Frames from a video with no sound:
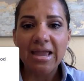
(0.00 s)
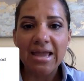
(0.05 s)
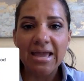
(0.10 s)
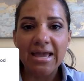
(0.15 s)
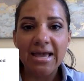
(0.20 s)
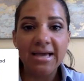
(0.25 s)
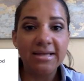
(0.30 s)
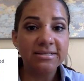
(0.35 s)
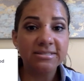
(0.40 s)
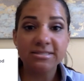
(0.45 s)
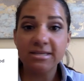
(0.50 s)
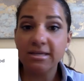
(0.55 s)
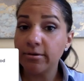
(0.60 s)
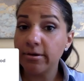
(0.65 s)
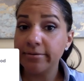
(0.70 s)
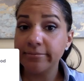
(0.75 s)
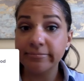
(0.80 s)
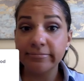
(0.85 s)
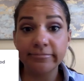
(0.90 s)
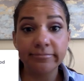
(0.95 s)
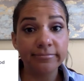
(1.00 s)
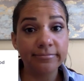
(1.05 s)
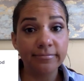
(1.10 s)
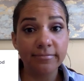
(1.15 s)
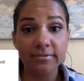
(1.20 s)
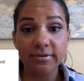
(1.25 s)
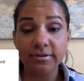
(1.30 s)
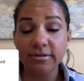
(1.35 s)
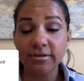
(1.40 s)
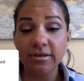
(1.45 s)
and it said, oh,
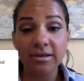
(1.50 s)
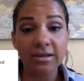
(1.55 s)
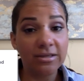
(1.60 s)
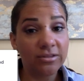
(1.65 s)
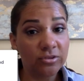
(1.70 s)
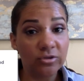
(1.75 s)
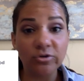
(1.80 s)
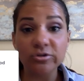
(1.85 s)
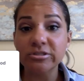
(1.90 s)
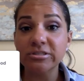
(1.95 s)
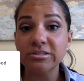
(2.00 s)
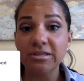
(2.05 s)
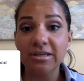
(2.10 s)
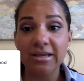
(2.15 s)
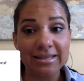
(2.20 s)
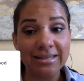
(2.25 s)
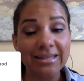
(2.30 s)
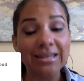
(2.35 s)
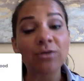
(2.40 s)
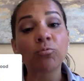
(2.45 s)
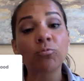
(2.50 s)
it looks, and then it